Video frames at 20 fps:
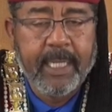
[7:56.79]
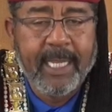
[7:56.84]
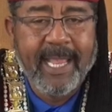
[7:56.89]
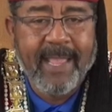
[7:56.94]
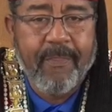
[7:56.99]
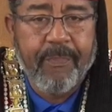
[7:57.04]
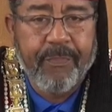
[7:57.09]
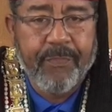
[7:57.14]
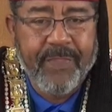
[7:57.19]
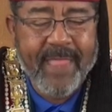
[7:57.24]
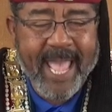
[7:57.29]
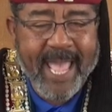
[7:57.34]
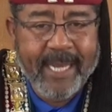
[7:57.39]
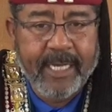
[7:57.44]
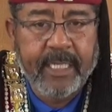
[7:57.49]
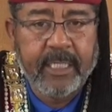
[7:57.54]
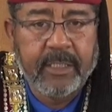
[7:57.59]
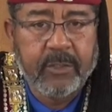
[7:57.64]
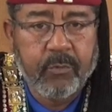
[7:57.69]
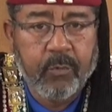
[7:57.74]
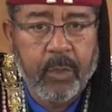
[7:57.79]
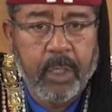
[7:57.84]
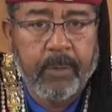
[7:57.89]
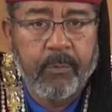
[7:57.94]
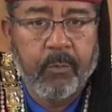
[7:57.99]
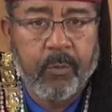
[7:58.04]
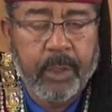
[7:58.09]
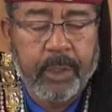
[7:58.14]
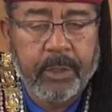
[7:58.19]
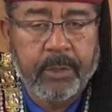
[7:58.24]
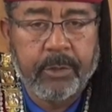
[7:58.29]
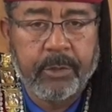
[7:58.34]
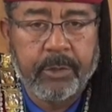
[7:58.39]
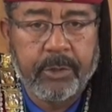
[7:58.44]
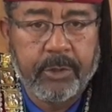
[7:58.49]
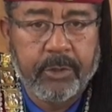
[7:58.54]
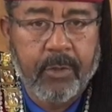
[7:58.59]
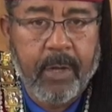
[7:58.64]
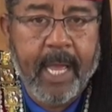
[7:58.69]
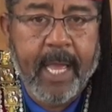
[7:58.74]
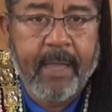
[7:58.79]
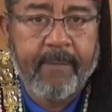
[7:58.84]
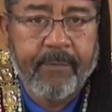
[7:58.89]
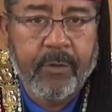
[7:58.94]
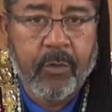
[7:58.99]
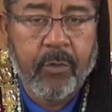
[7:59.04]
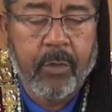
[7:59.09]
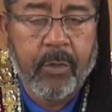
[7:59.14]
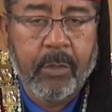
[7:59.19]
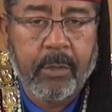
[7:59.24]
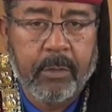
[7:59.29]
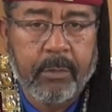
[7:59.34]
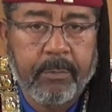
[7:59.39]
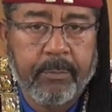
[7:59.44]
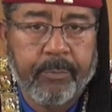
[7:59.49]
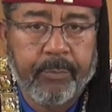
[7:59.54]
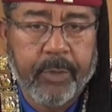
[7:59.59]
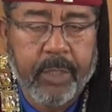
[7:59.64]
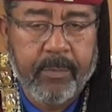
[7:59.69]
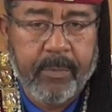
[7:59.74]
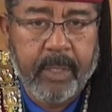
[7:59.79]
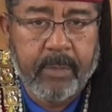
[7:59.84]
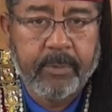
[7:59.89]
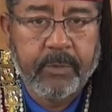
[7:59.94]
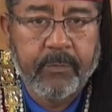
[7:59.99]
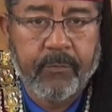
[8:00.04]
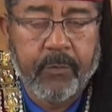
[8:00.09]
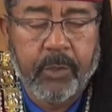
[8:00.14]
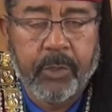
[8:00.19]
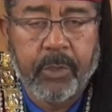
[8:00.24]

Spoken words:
and that is what will drive your premiums for